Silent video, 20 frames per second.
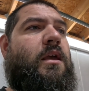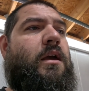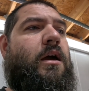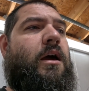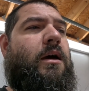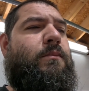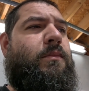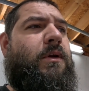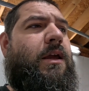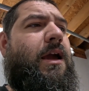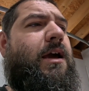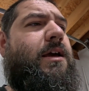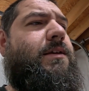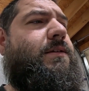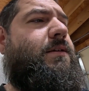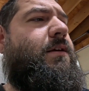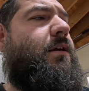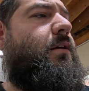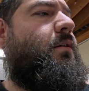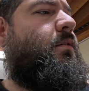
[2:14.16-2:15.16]
I'm
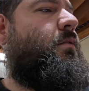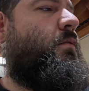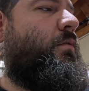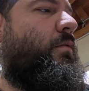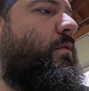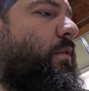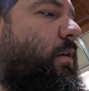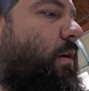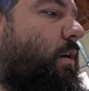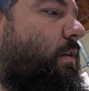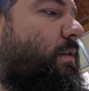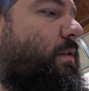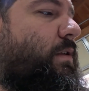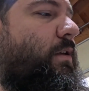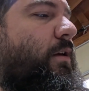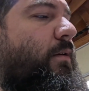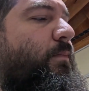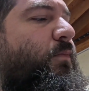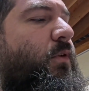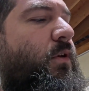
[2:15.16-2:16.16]
guessing that
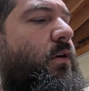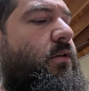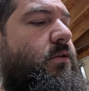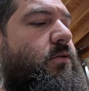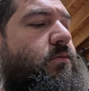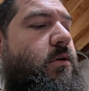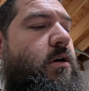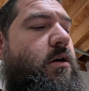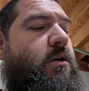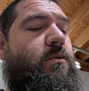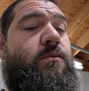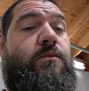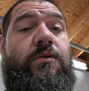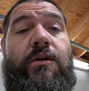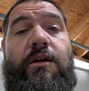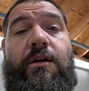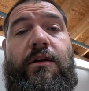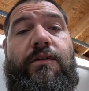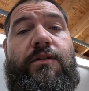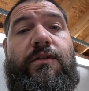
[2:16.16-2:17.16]
something is wrong
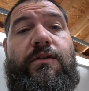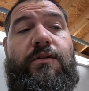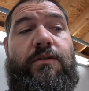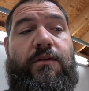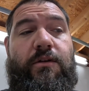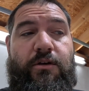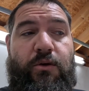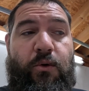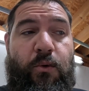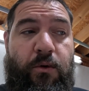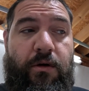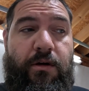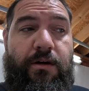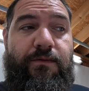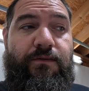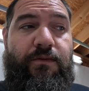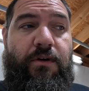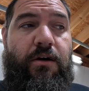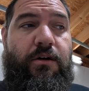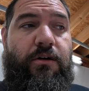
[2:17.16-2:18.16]
with the torque
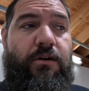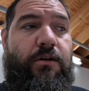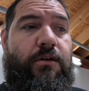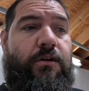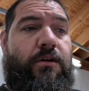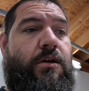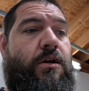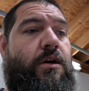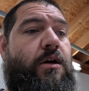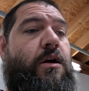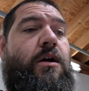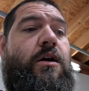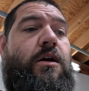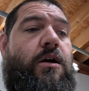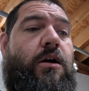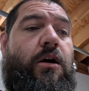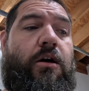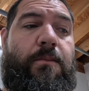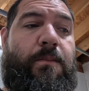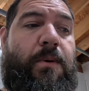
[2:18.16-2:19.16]
converter
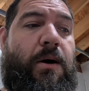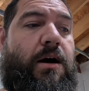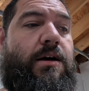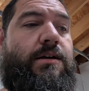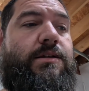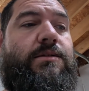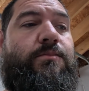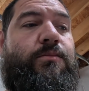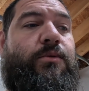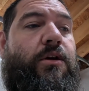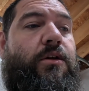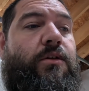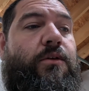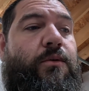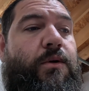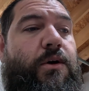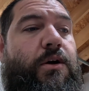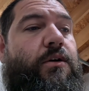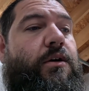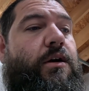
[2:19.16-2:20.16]
or possibly the
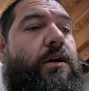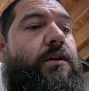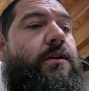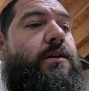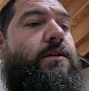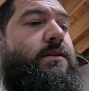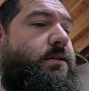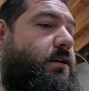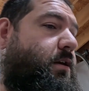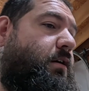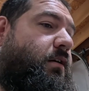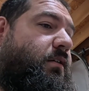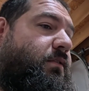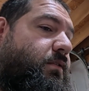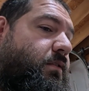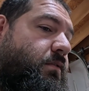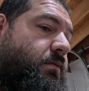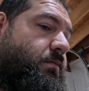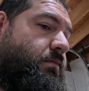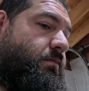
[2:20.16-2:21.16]
rear end itself.
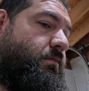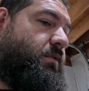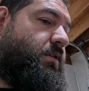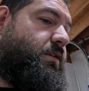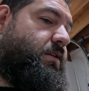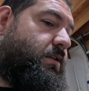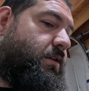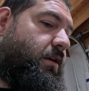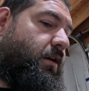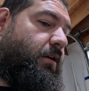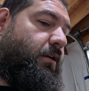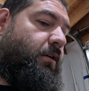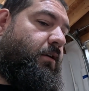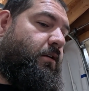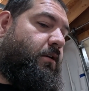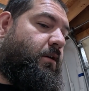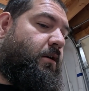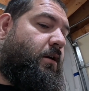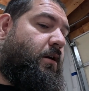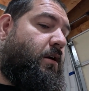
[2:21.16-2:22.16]
So
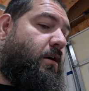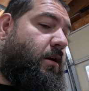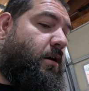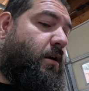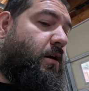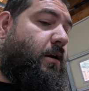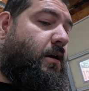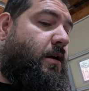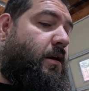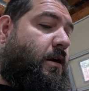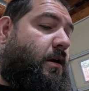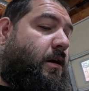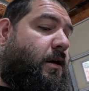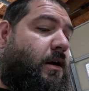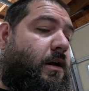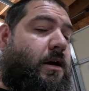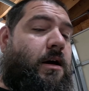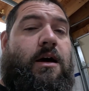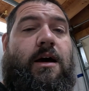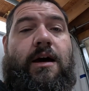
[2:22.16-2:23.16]

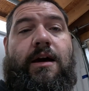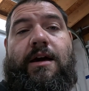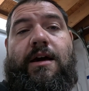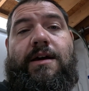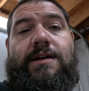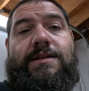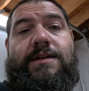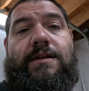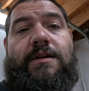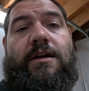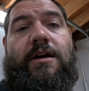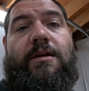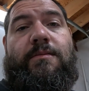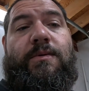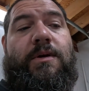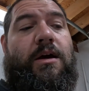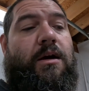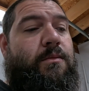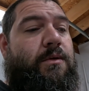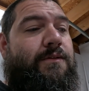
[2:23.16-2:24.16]
I guess in an
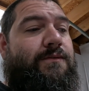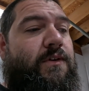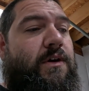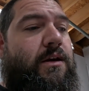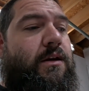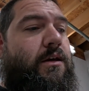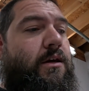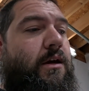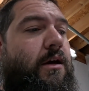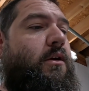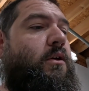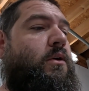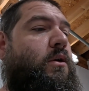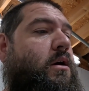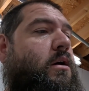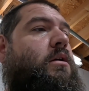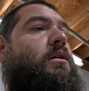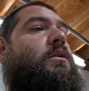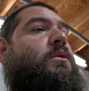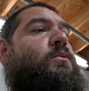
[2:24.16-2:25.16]
upcoming video,
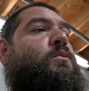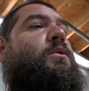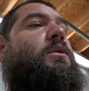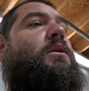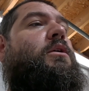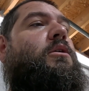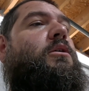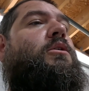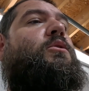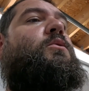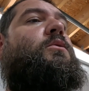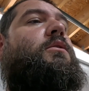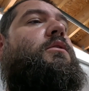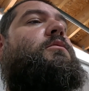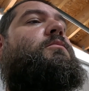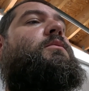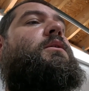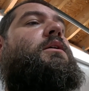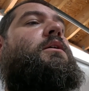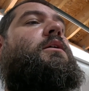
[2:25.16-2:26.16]
we are going to
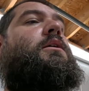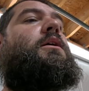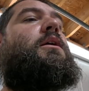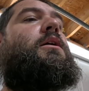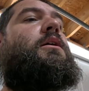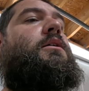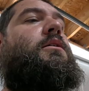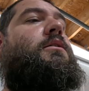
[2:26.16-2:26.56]
be